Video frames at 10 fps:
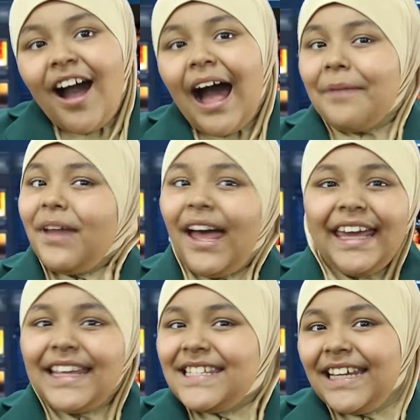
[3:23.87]
I'm not
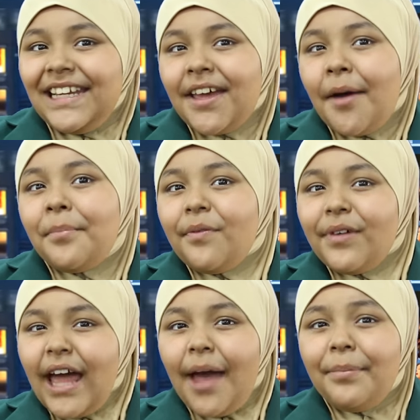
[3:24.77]
18 yet, but
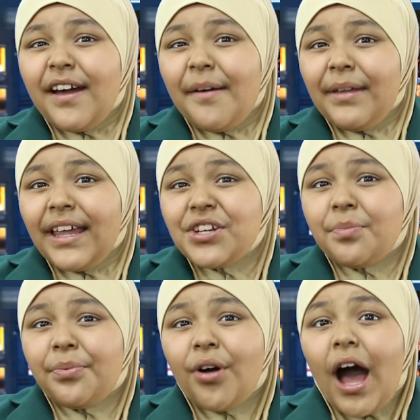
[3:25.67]
when I become
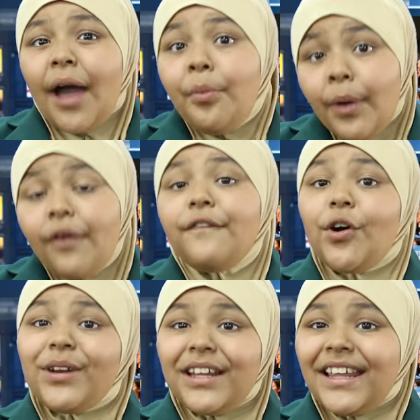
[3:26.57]
eligible, I will
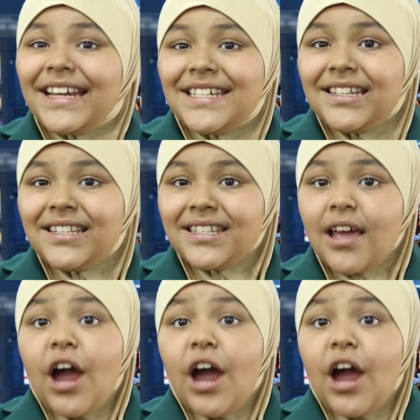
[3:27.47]
vote in elections.